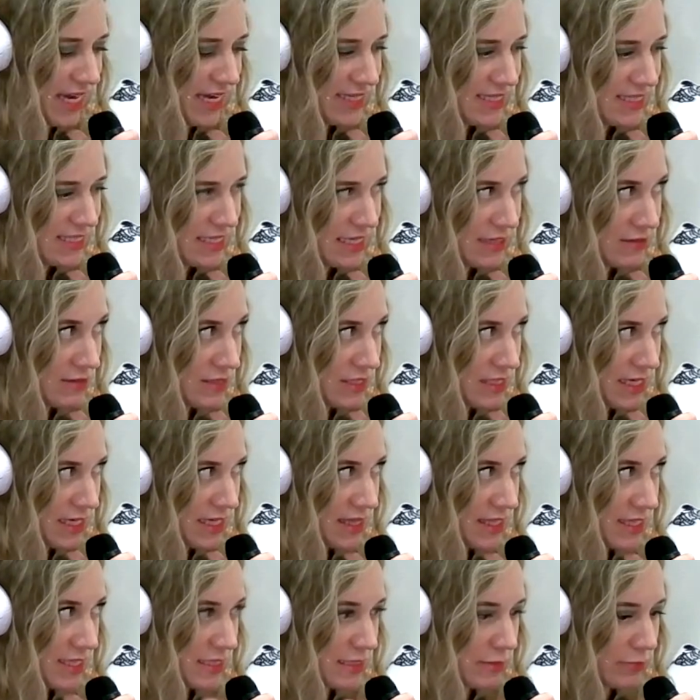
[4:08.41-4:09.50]
kind of sounds like
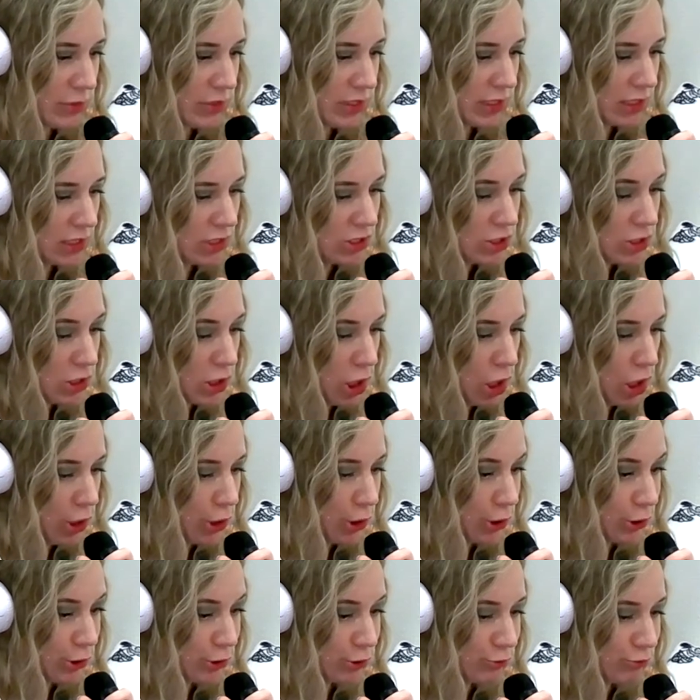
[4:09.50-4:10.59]
these books
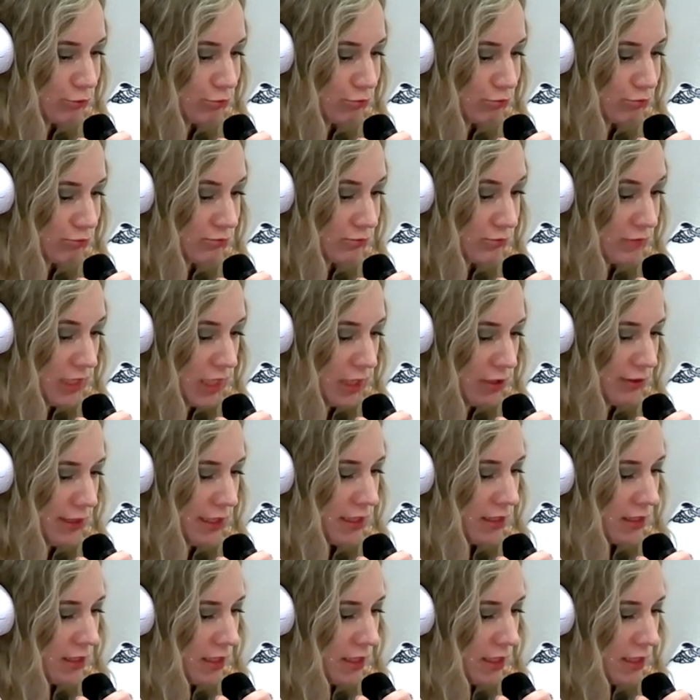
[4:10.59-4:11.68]
aren't that
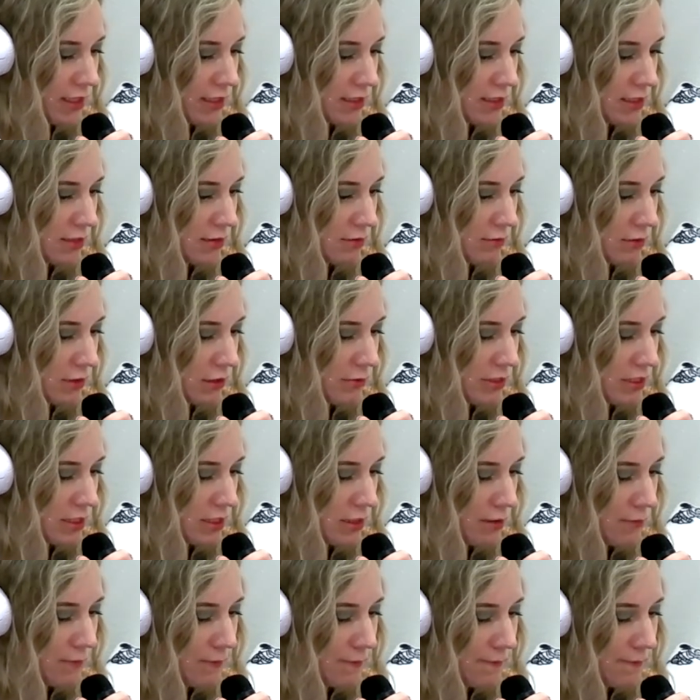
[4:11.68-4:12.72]
great, and I didn't really miss out.